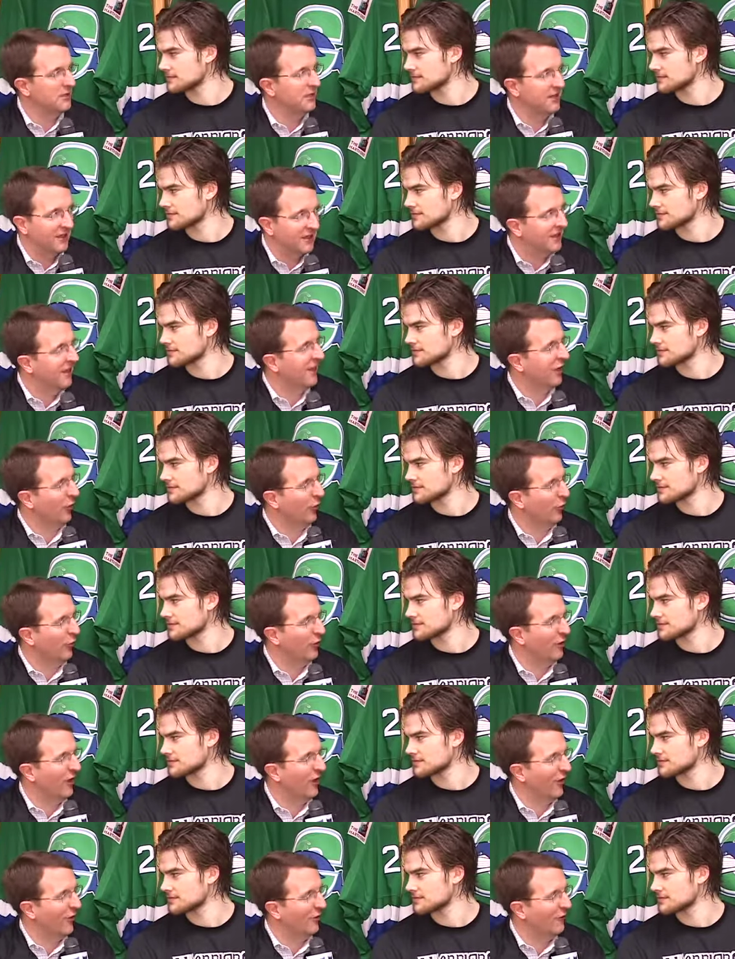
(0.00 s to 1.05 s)
Speaker 1: you got kind of thrown
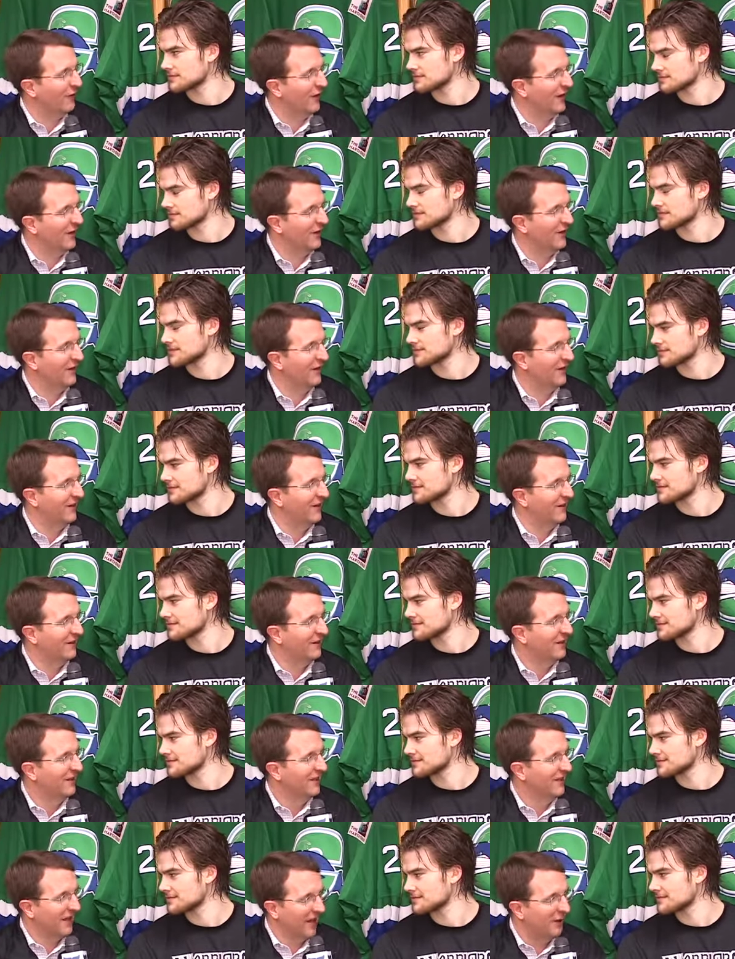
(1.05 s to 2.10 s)
into the fire there in
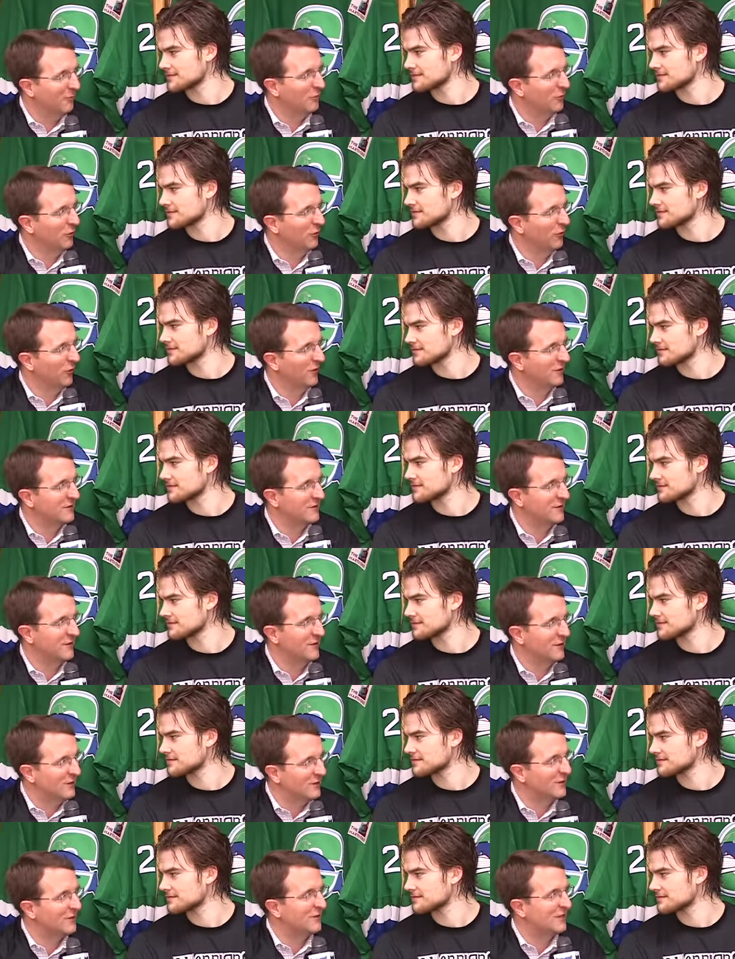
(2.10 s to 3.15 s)
Game 2 of this
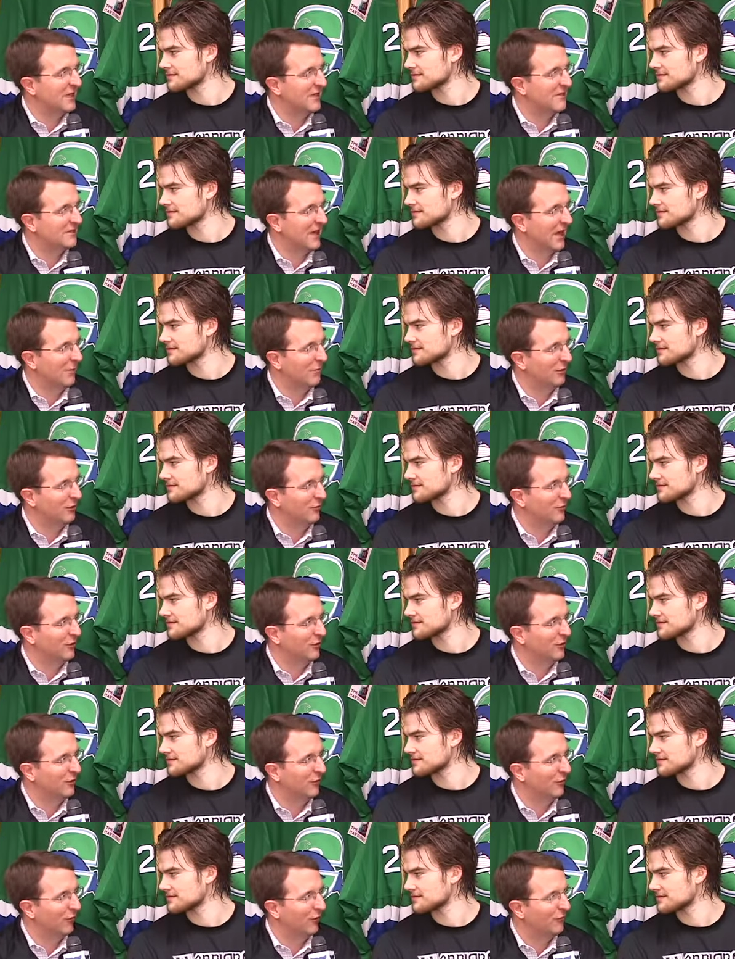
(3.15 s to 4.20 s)
series, intense atmosphere
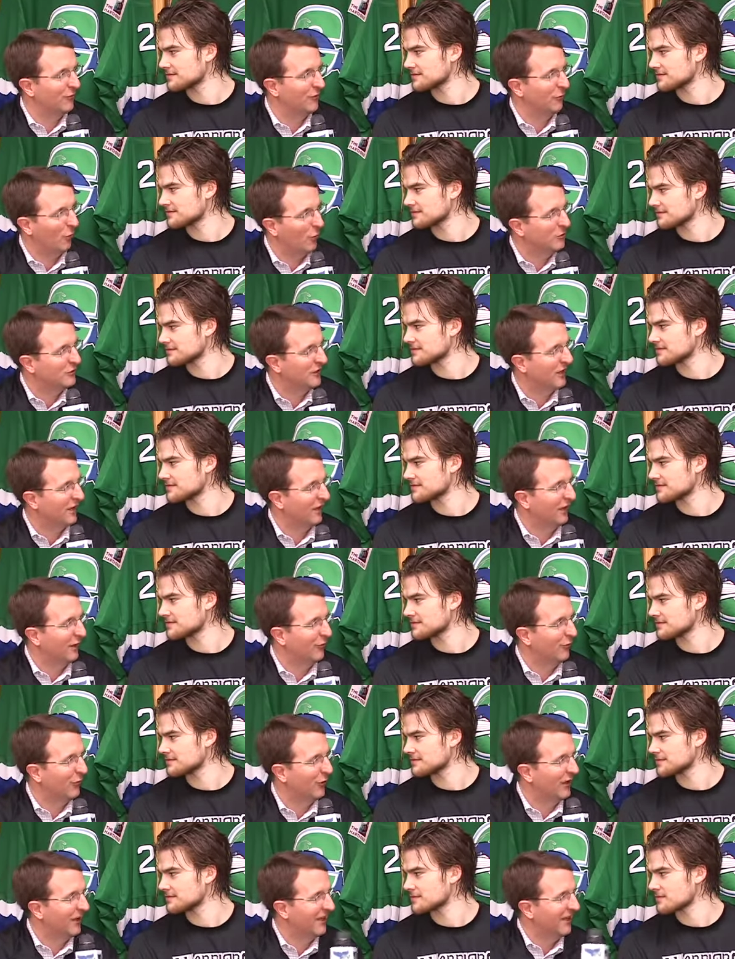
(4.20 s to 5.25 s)
in Norfolk. What was that like
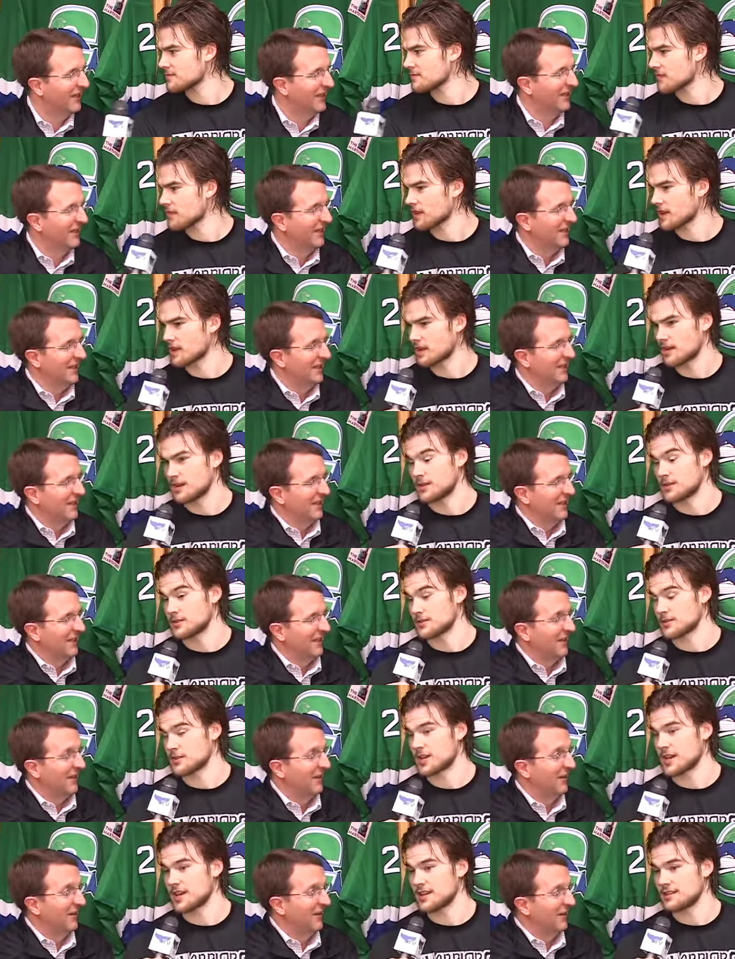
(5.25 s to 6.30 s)
for you?
Speaker 2: It was
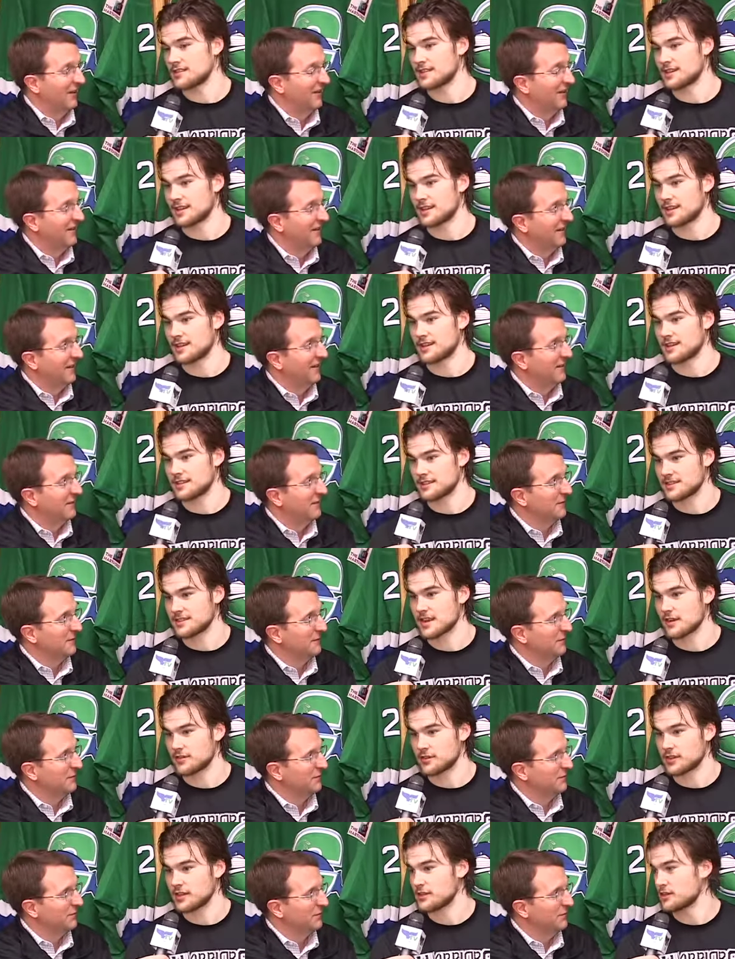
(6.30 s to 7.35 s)
great.
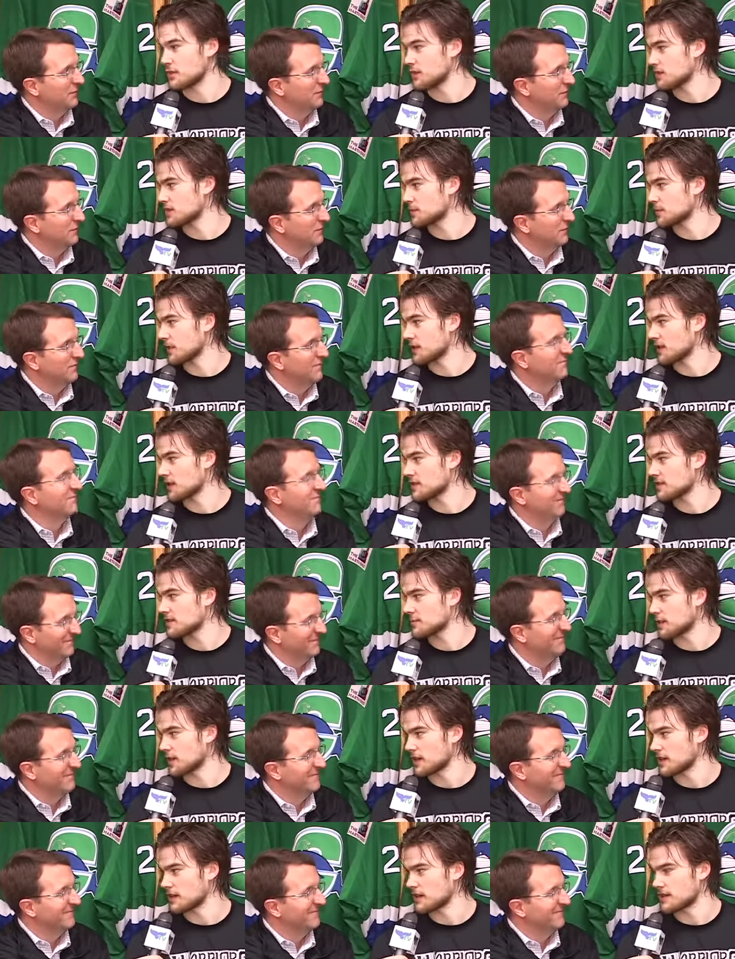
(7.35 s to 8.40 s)
Definitely a new experience
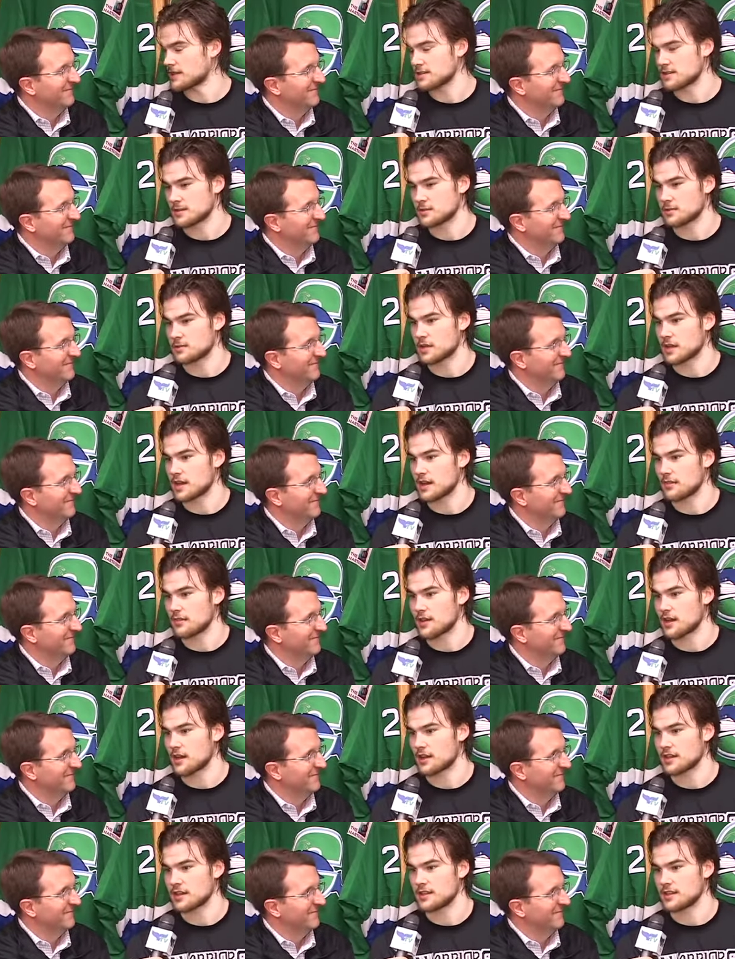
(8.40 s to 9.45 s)
playing some playoff
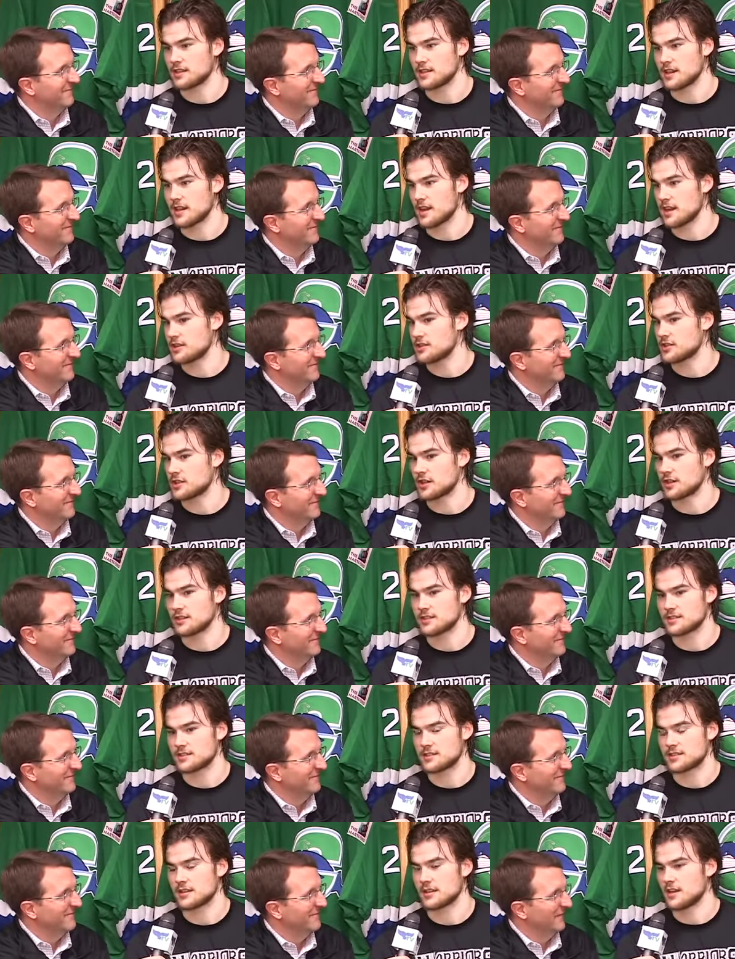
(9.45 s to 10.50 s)
hockey in the AHL.
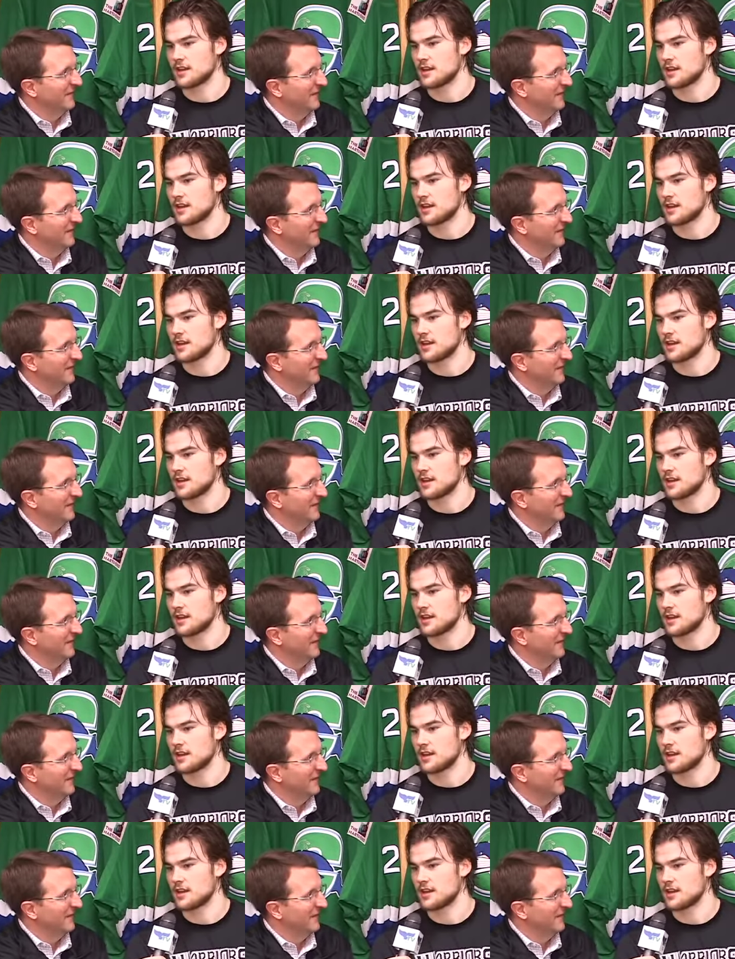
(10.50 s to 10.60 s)
It's